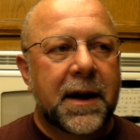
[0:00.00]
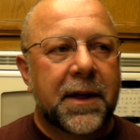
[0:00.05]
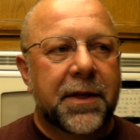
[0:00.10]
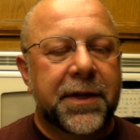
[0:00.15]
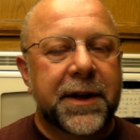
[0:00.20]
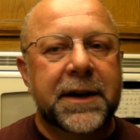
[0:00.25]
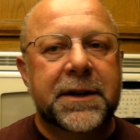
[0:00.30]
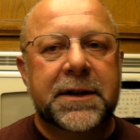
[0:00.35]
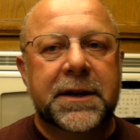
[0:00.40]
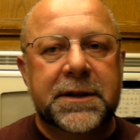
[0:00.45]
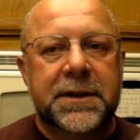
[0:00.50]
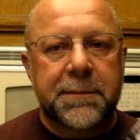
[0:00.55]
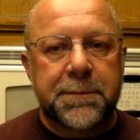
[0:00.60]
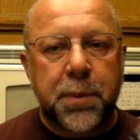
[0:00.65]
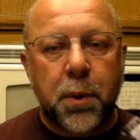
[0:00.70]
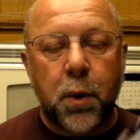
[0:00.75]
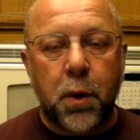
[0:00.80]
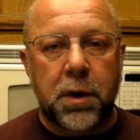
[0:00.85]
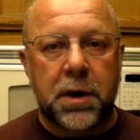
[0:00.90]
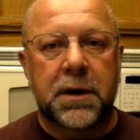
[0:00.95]
thinks
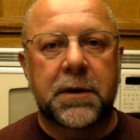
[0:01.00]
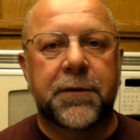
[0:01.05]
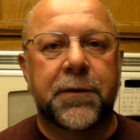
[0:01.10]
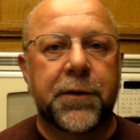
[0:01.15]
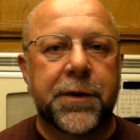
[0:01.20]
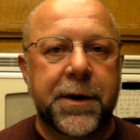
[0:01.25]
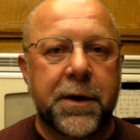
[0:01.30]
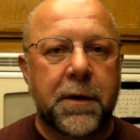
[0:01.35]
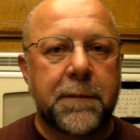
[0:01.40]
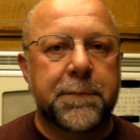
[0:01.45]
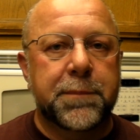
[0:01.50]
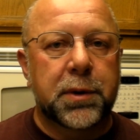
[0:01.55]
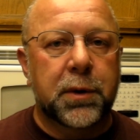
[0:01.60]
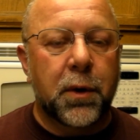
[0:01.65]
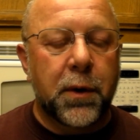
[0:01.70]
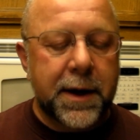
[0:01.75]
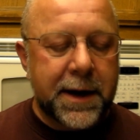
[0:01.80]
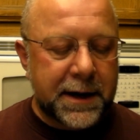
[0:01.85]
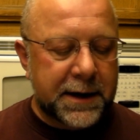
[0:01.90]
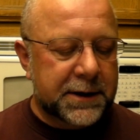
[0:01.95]
important for their
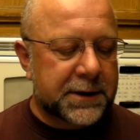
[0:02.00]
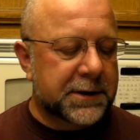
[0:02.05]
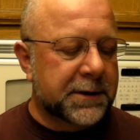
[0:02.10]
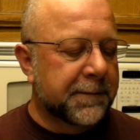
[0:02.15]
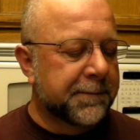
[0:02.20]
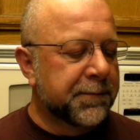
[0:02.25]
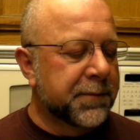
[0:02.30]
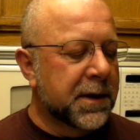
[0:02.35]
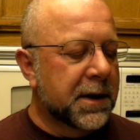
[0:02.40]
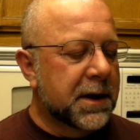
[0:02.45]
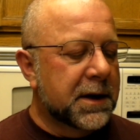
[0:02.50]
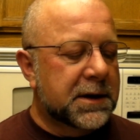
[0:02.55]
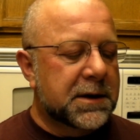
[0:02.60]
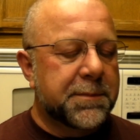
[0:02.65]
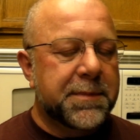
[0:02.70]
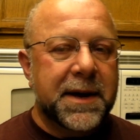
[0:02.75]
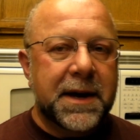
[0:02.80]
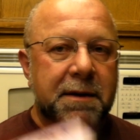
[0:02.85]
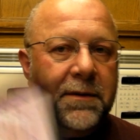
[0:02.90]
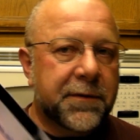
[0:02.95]
employees to
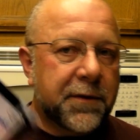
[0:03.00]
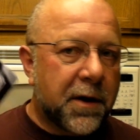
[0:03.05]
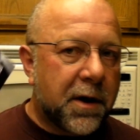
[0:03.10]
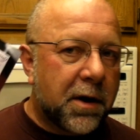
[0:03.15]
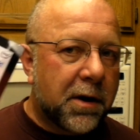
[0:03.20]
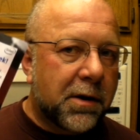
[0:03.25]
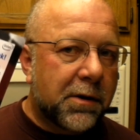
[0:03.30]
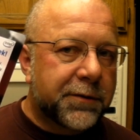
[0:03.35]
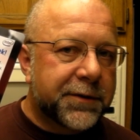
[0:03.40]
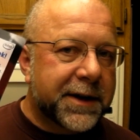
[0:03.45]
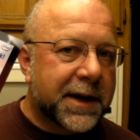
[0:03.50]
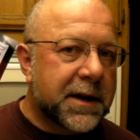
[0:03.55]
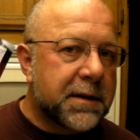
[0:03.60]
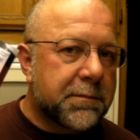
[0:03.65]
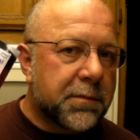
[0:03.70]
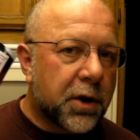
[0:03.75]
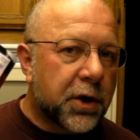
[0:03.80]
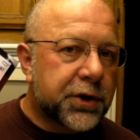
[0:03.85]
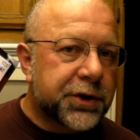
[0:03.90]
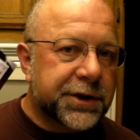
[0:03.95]
be involved in
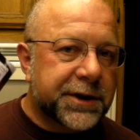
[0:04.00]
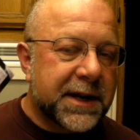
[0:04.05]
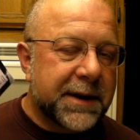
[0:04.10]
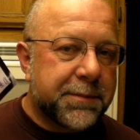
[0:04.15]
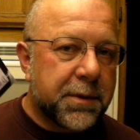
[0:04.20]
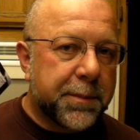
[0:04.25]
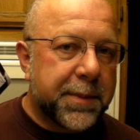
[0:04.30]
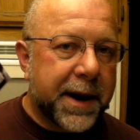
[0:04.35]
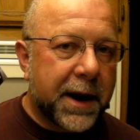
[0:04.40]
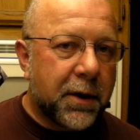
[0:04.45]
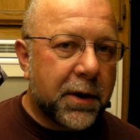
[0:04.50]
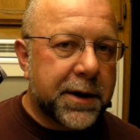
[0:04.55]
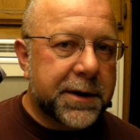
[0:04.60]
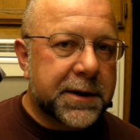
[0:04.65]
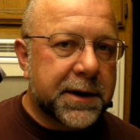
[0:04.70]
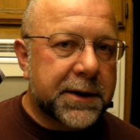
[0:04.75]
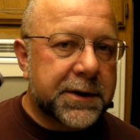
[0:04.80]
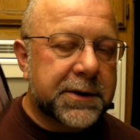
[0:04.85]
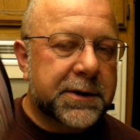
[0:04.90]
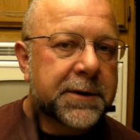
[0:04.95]
emergency
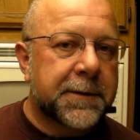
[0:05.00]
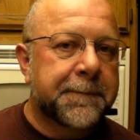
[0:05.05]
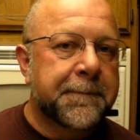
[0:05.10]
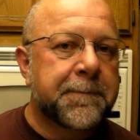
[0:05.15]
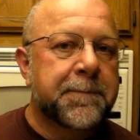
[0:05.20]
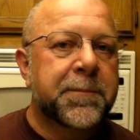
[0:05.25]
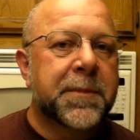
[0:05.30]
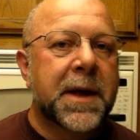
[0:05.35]
preparedness,